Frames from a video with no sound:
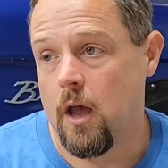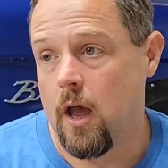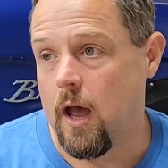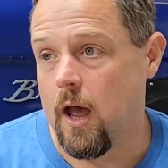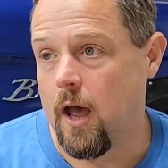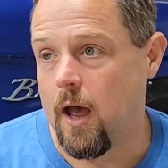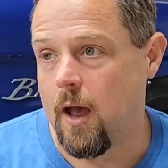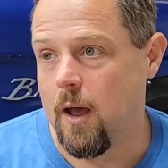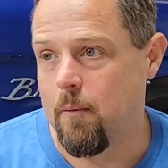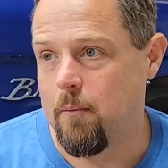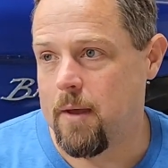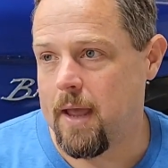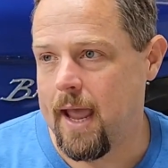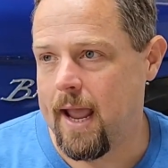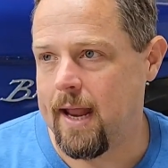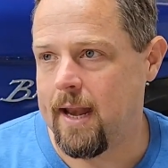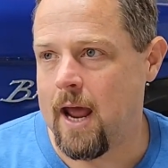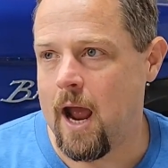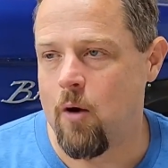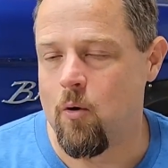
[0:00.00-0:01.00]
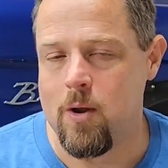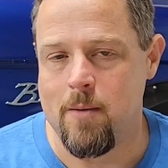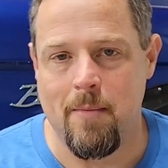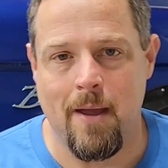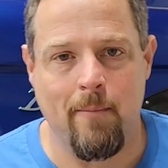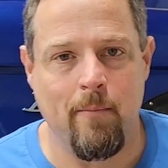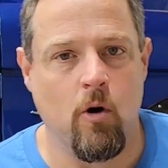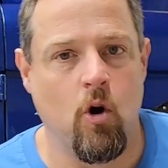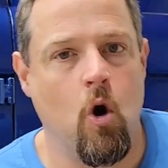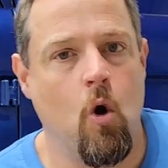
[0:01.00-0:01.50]
Um, and I
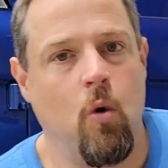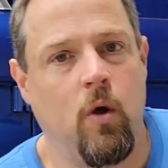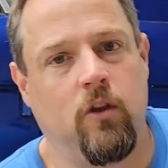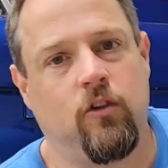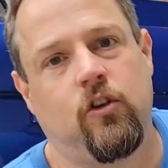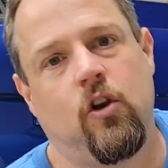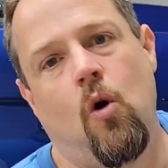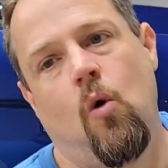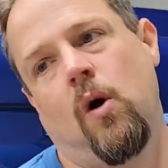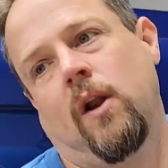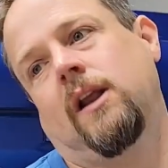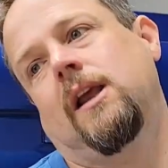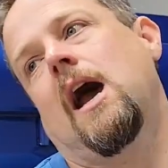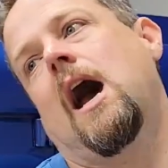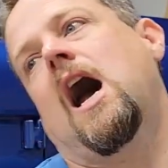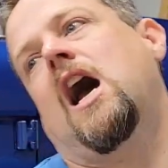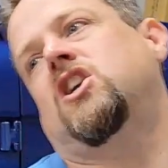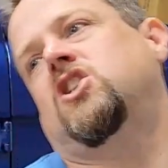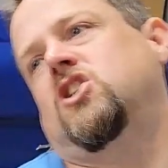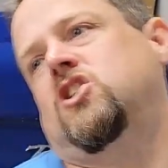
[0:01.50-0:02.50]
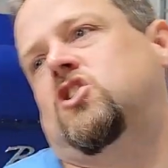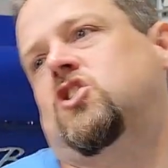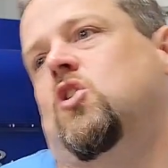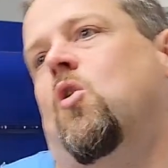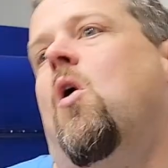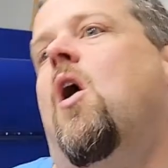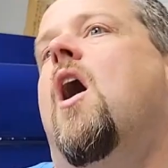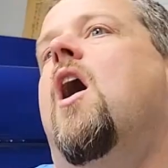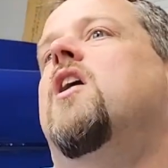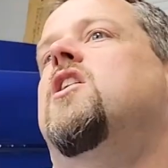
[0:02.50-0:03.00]
remember always going, gosh, it's
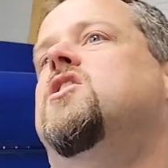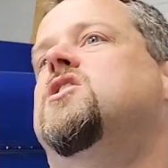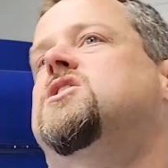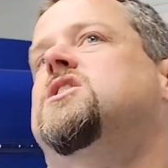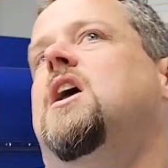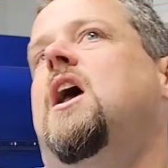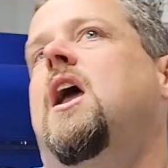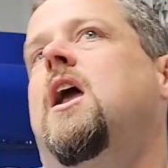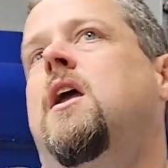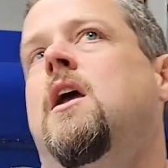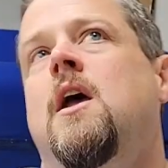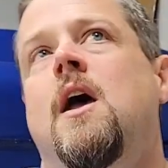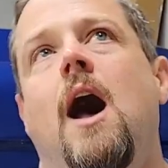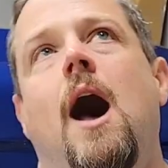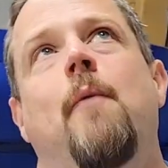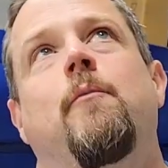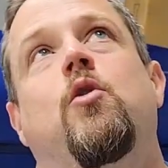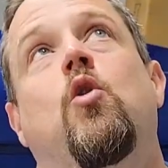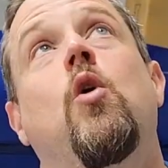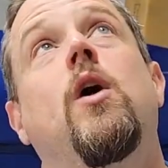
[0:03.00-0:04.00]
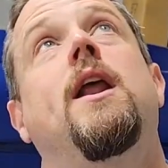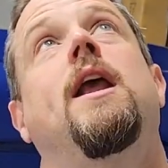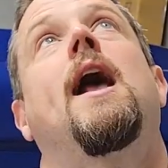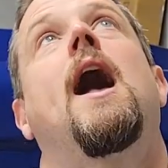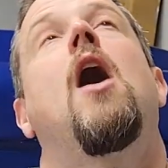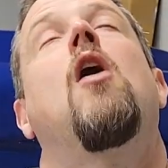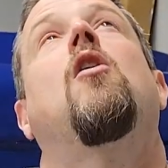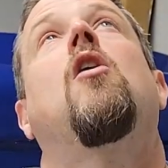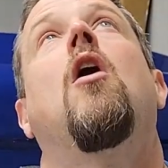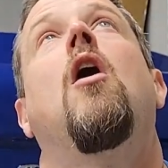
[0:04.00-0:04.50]
so hard to say I'm quitting
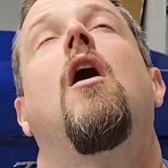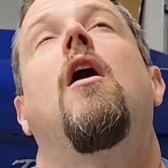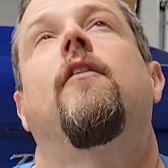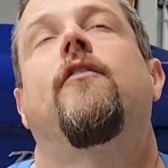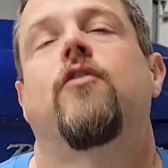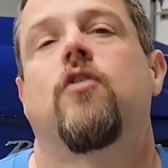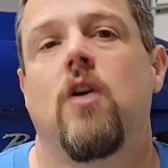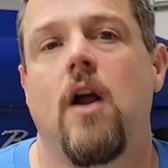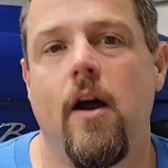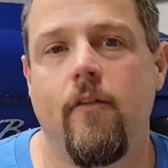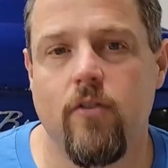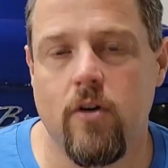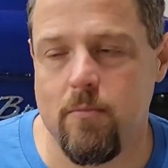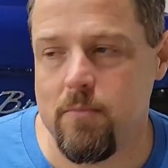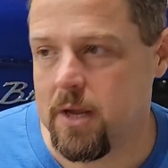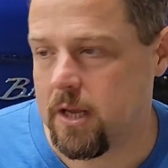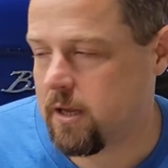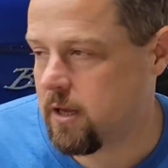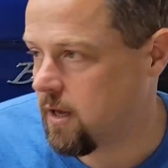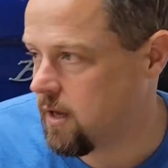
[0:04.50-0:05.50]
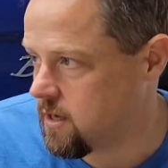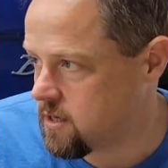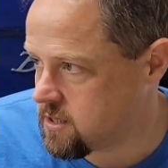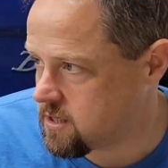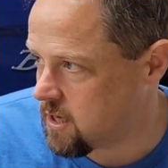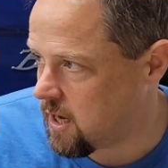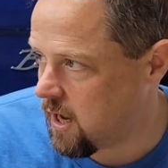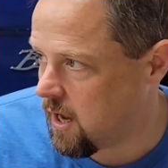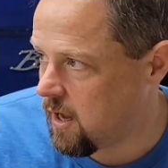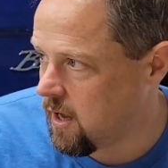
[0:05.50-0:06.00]
alcohol forever
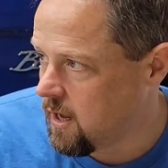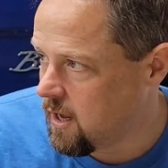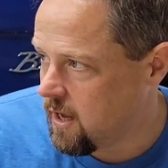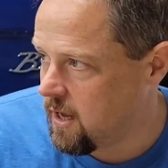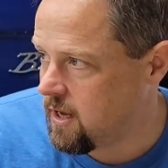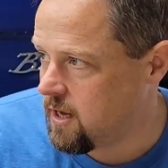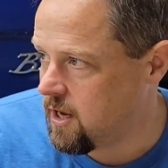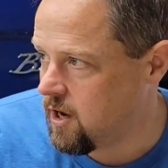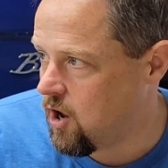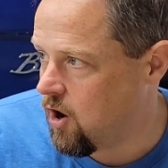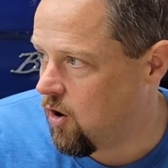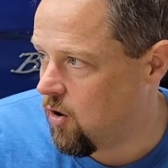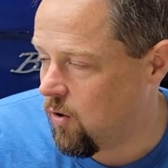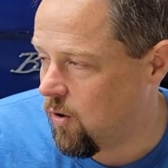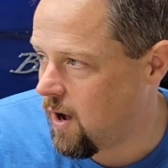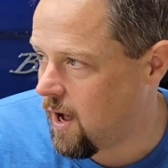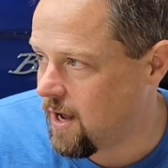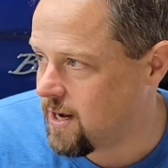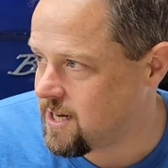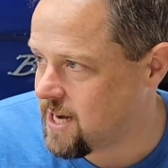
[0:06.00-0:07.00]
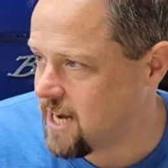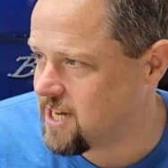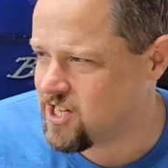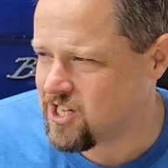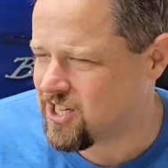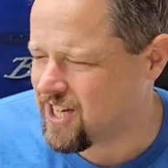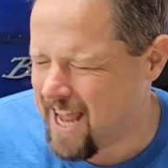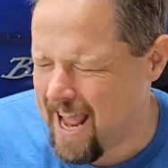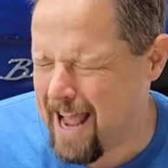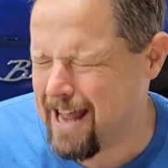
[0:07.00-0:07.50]
because, uh, you know, I, I,
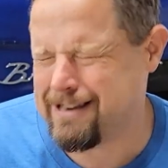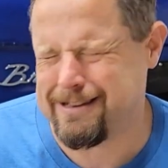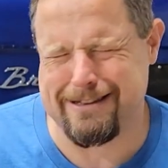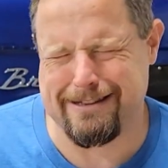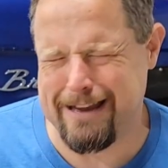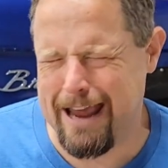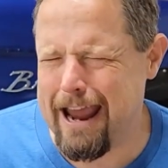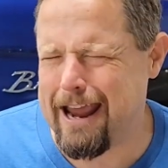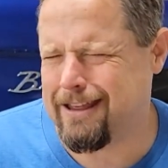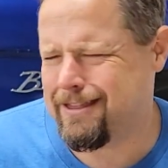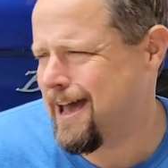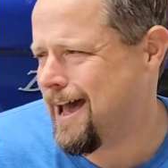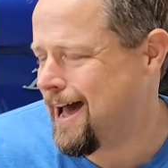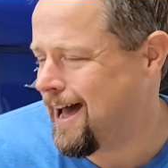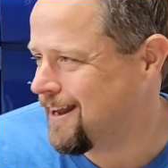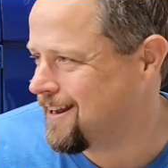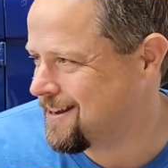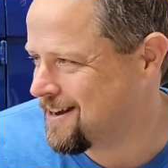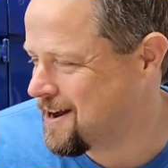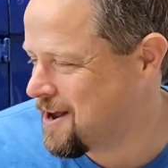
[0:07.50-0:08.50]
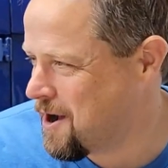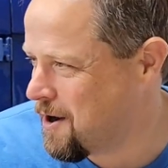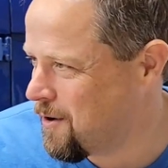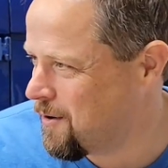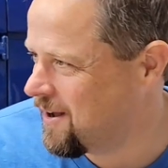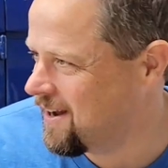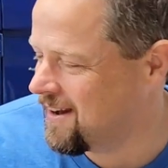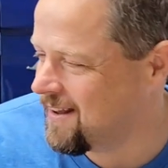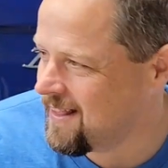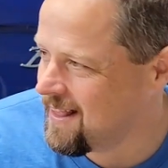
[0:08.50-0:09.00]
just can't say that, you
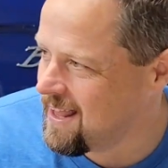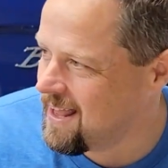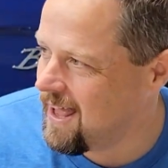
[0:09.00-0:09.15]
know, and